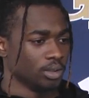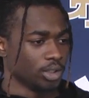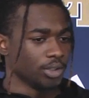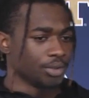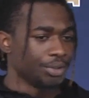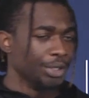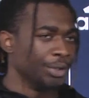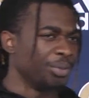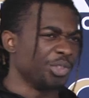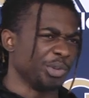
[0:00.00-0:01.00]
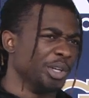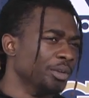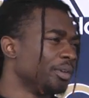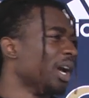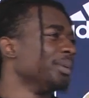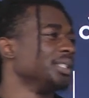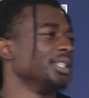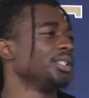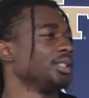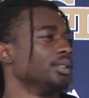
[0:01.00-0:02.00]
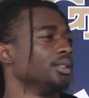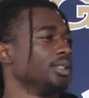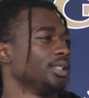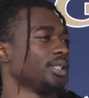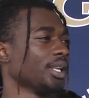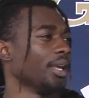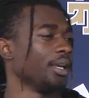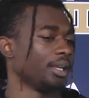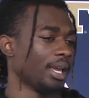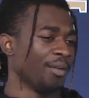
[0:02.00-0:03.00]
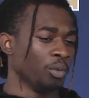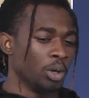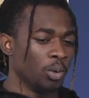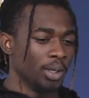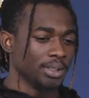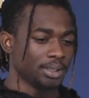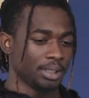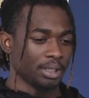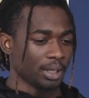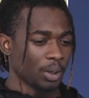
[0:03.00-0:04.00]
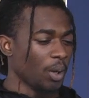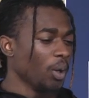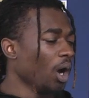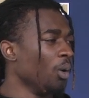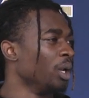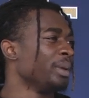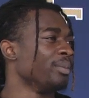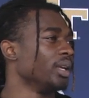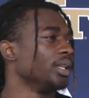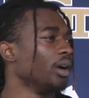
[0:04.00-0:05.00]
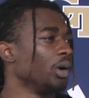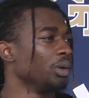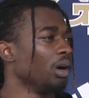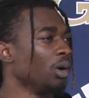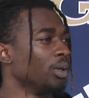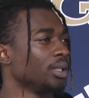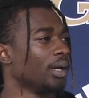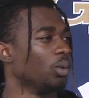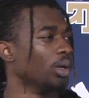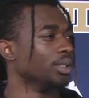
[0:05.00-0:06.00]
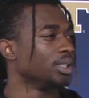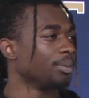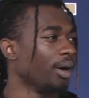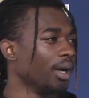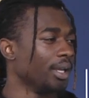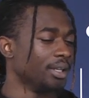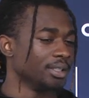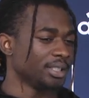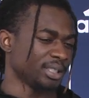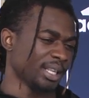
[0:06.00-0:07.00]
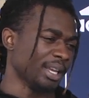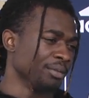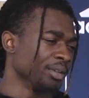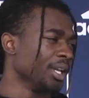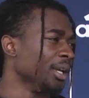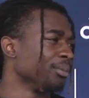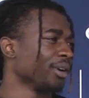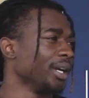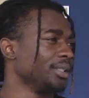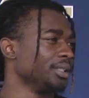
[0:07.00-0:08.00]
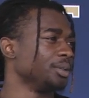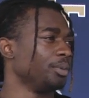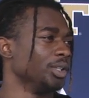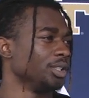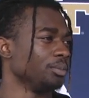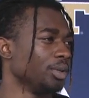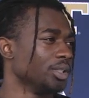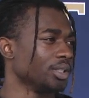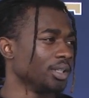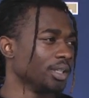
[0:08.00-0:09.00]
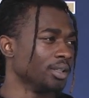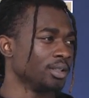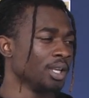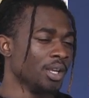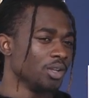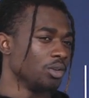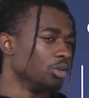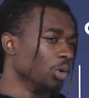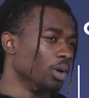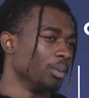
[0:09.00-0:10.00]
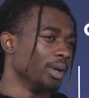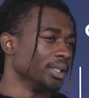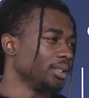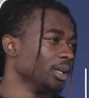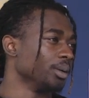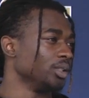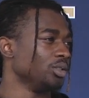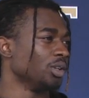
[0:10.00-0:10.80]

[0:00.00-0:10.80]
just the thrill of competition. Just like everyone wants to, we all want to be big dog. We all want that one spot. And it's just that every day in practice, pushing, because you don't want to mess up. Because